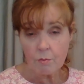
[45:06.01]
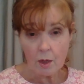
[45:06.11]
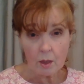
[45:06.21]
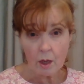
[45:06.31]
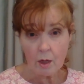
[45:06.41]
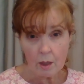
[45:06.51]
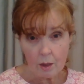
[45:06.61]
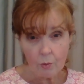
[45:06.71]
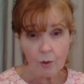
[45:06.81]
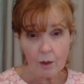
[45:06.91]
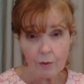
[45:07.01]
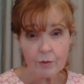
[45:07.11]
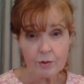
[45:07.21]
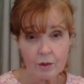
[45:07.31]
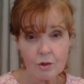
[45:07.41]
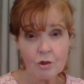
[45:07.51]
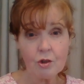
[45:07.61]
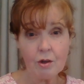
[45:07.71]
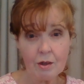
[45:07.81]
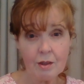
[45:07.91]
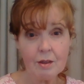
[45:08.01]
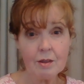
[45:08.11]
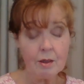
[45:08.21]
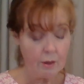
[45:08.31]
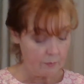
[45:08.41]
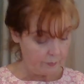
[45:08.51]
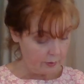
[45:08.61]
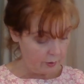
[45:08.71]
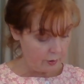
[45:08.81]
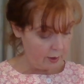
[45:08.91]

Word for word: make hay while the sun shines? Because you